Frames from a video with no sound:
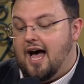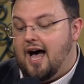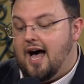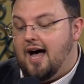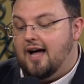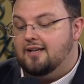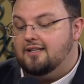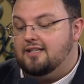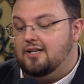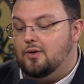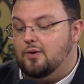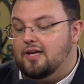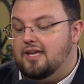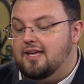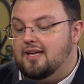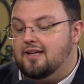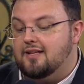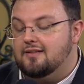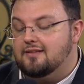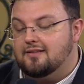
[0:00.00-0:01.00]
until he
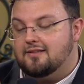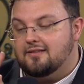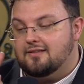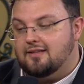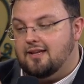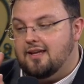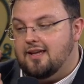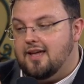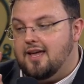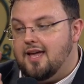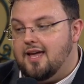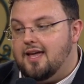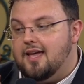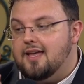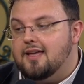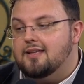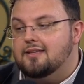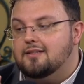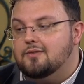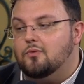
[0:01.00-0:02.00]
can see
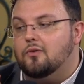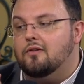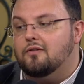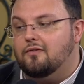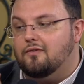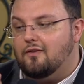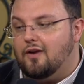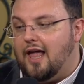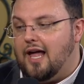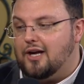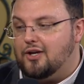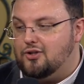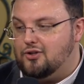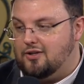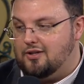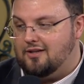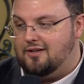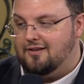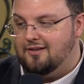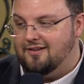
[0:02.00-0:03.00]
his
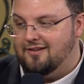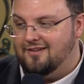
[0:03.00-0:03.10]
reflection.